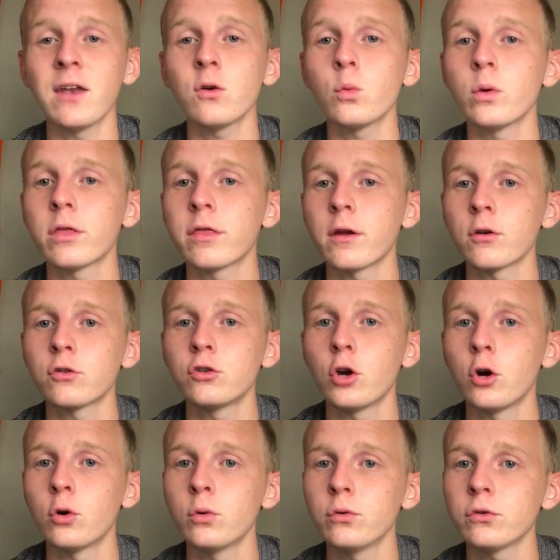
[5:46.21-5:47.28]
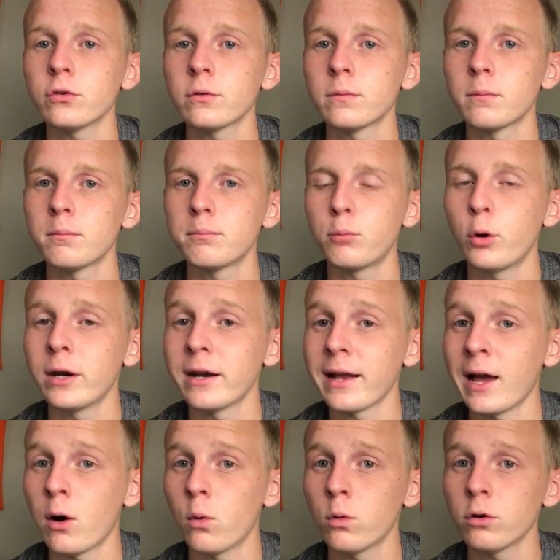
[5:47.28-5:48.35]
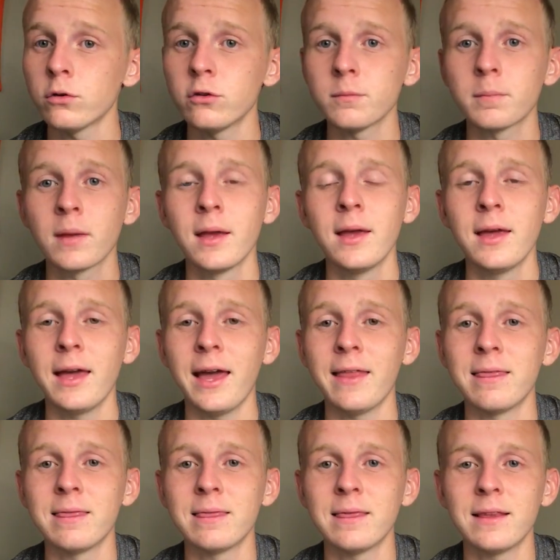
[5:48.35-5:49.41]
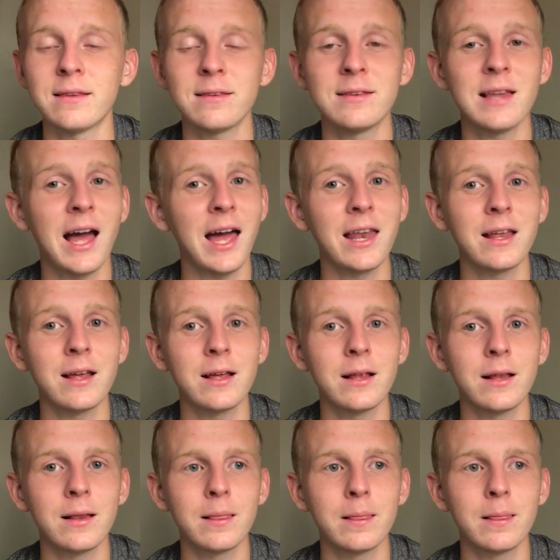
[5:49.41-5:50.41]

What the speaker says: end with their toes pointed outwards, and it's not